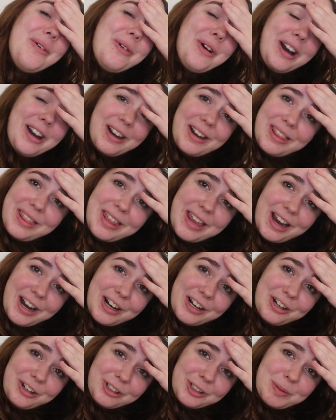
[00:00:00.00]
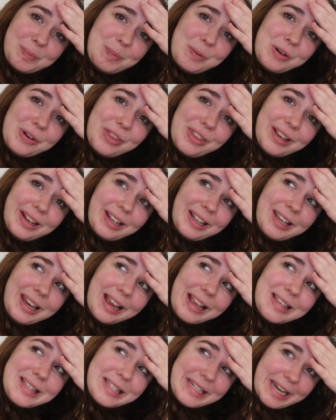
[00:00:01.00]
where they are not
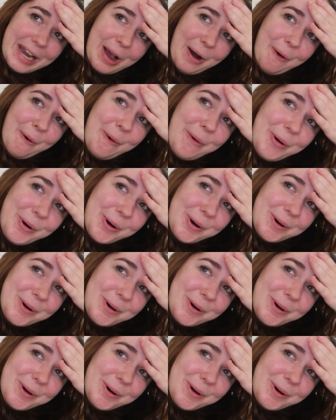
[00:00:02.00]
predicting snow.